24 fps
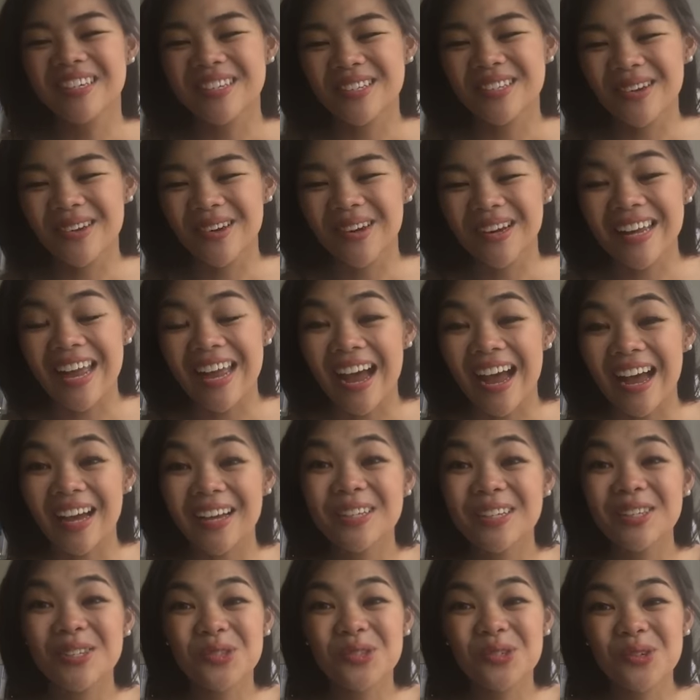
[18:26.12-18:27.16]
So yeah,
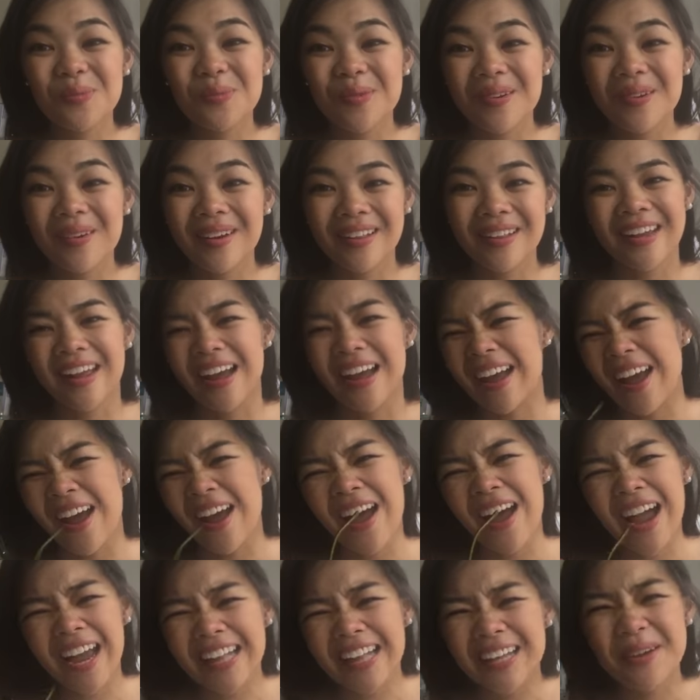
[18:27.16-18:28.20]
I
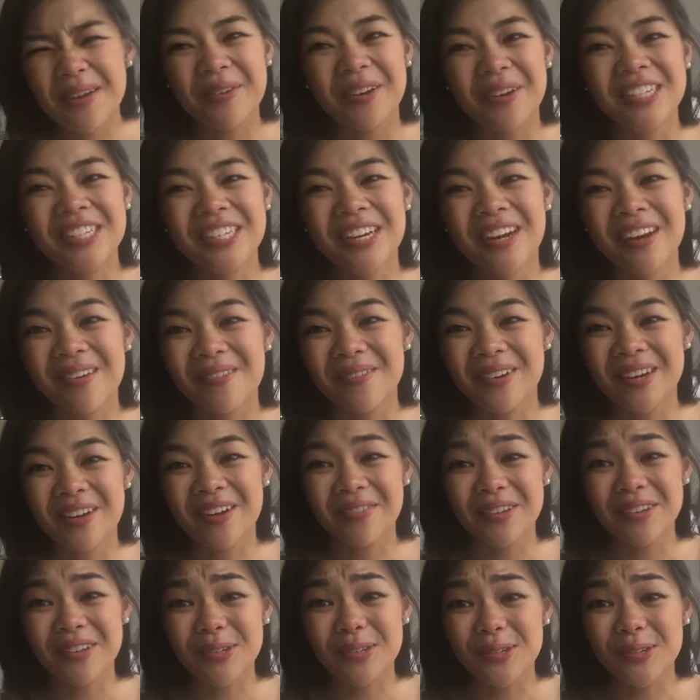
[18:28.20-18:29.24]
highly appreciate it
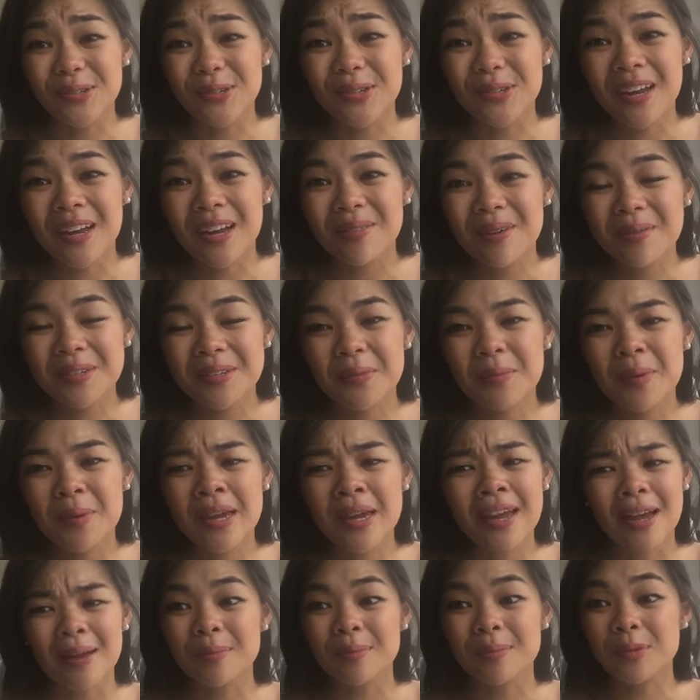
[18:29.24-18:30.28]
whenever you do come up to
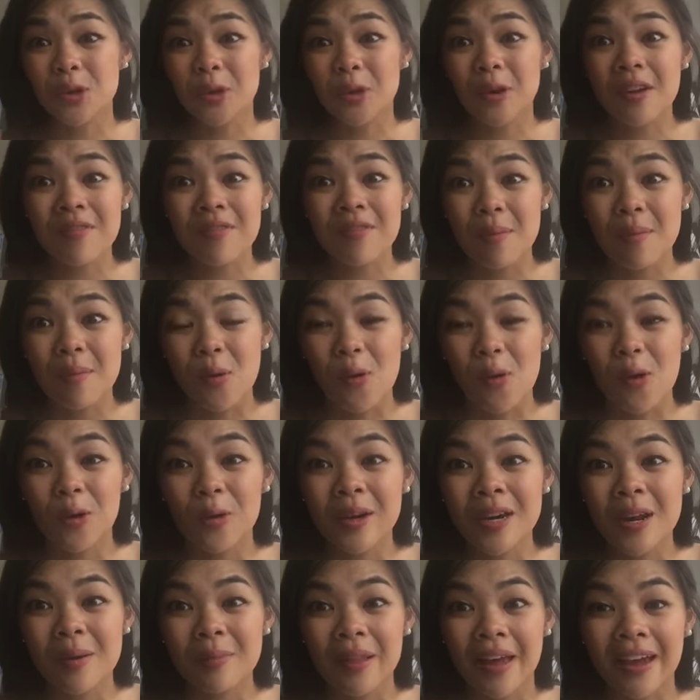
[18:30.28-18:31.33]
me. I'm sorry if I'm
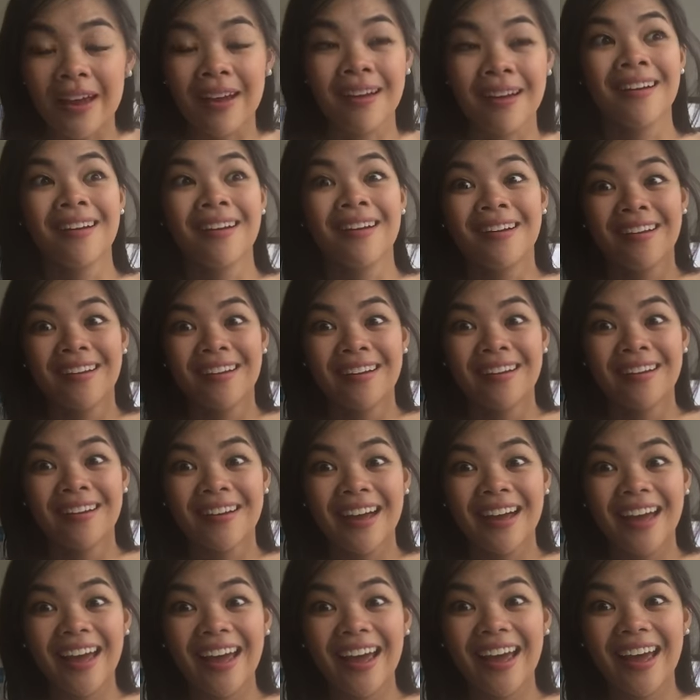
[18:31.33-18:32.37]
awkward. I'm like,
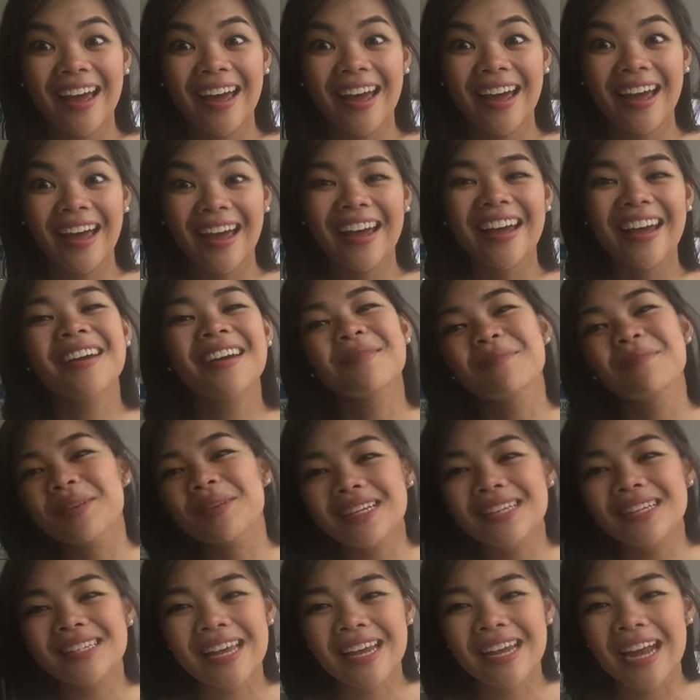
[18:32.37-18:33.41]
"Hey,"
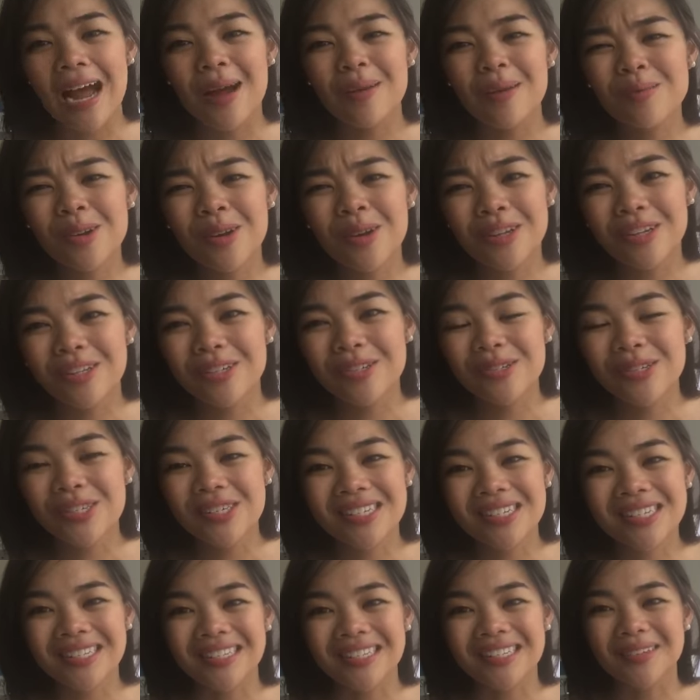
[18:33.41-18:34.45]
because like I'm not
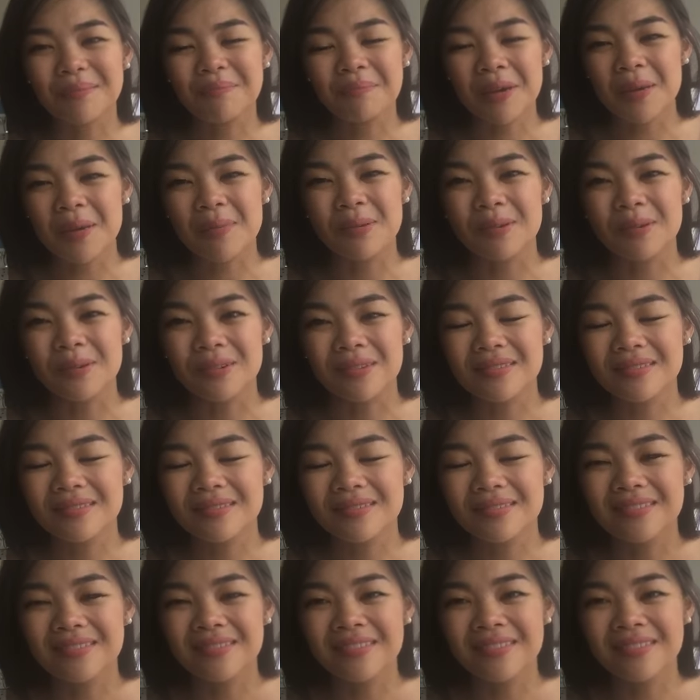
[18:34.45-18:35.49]
used to people
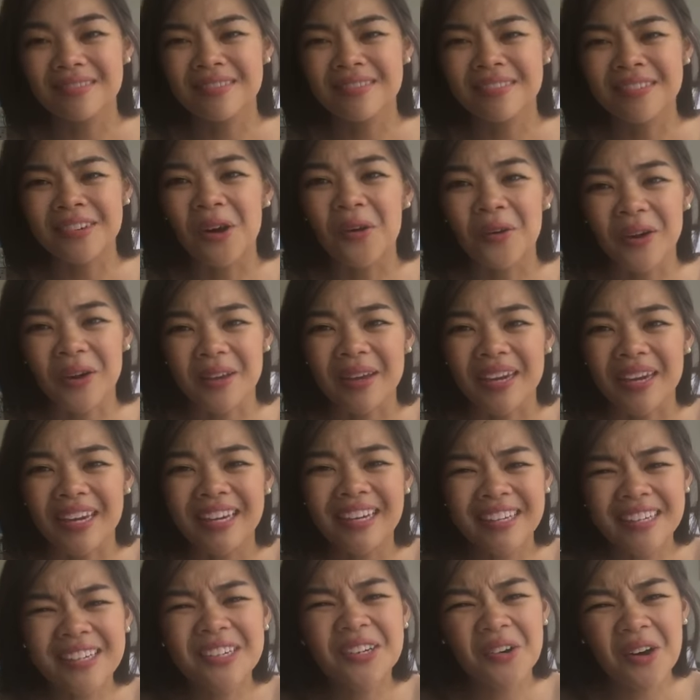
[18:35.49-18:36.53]
knowing
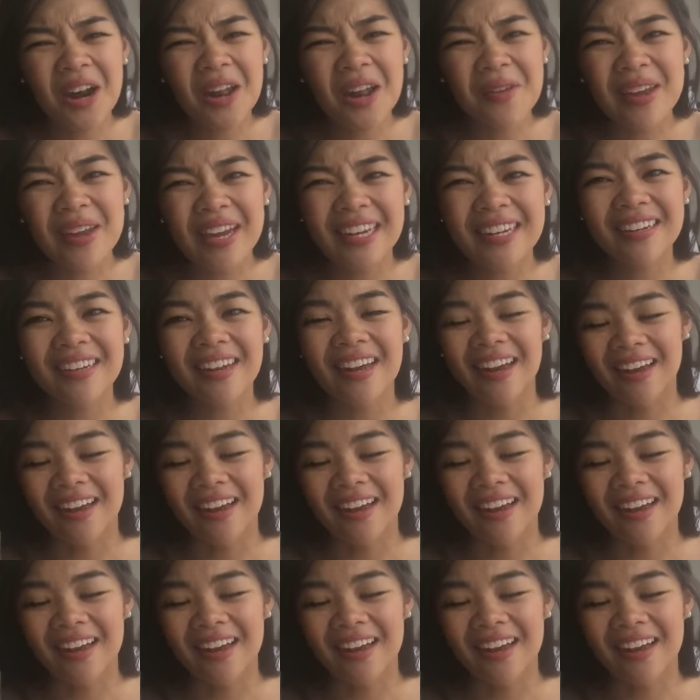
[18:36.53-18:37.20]
me. You know what I mean?